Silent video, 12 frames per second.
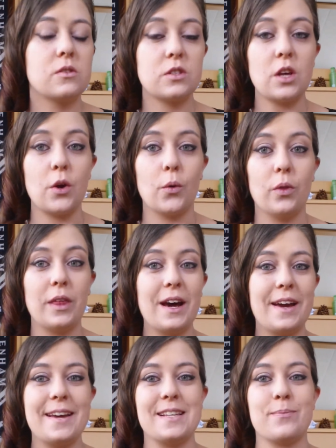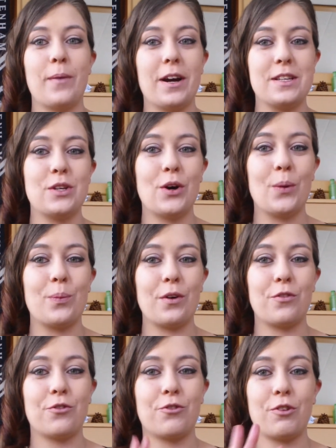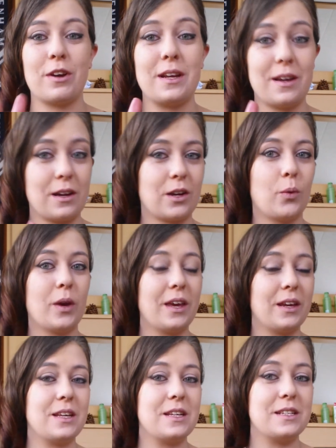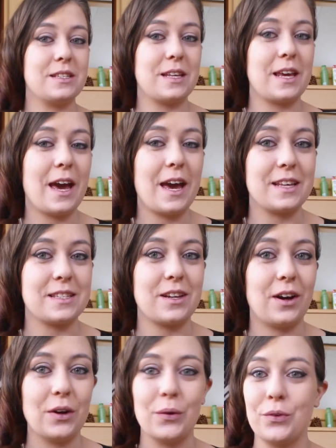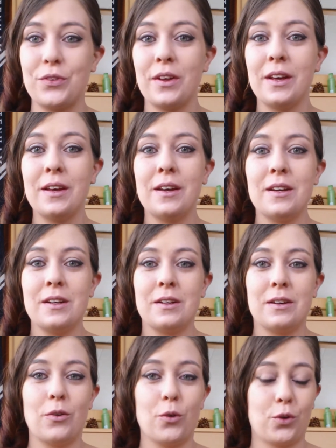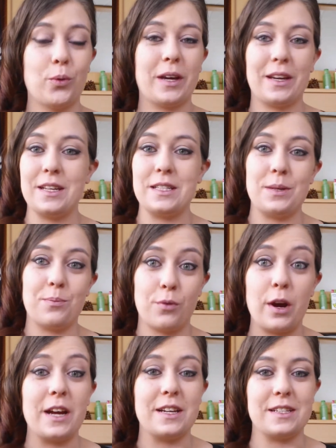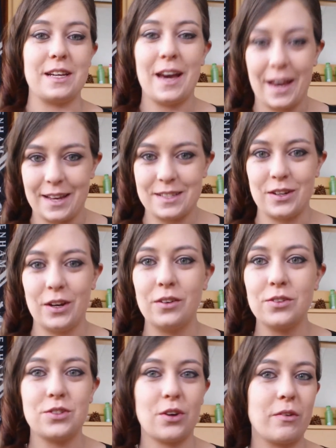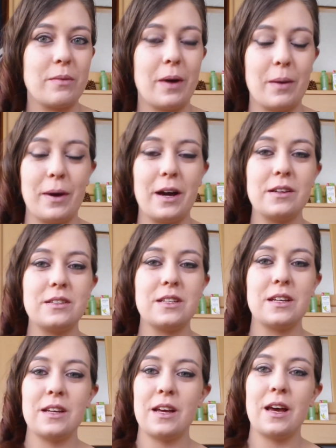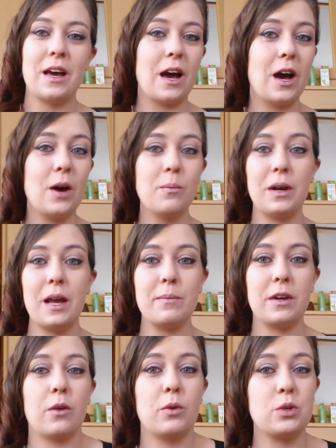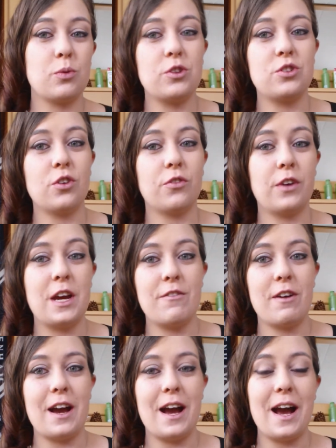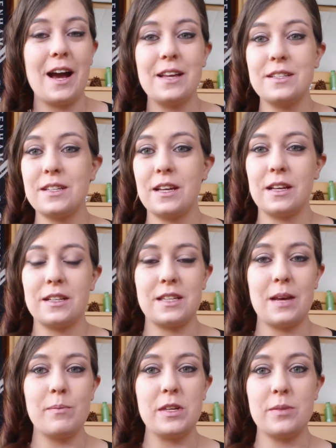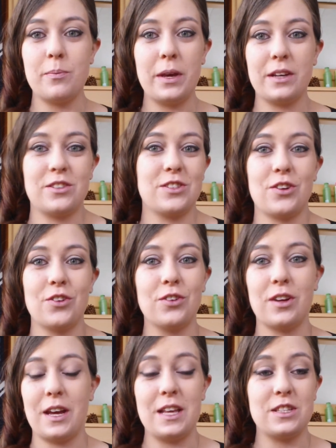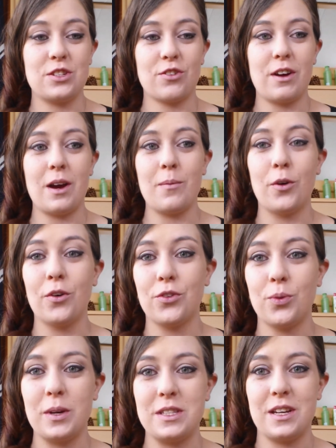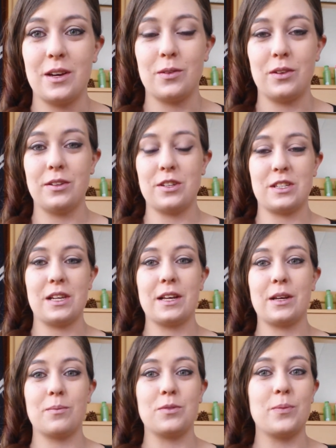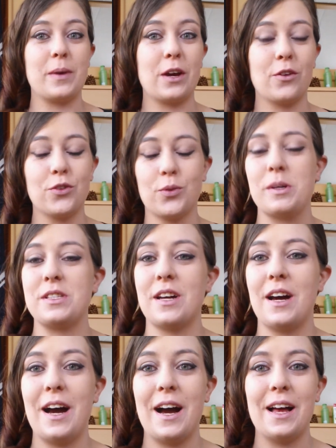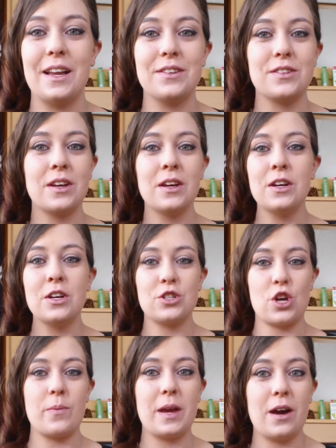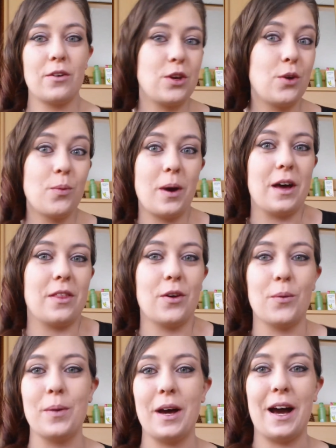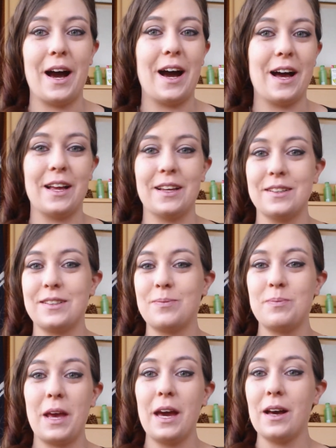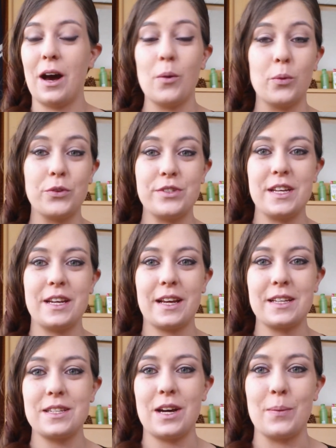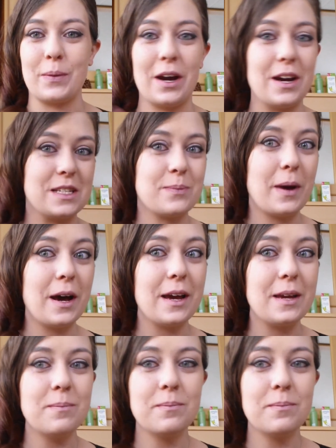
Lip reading: So that is my top 3 quick and easy hairstyles, or quick and easy braided hairstyles, sorry, my bad. Let me know which one's your favourite and send me some pictures on Instagram or Twitter. Just link them to me on Twitter and show me how you wear them. And yeah, I will see you next time, guys. Bye.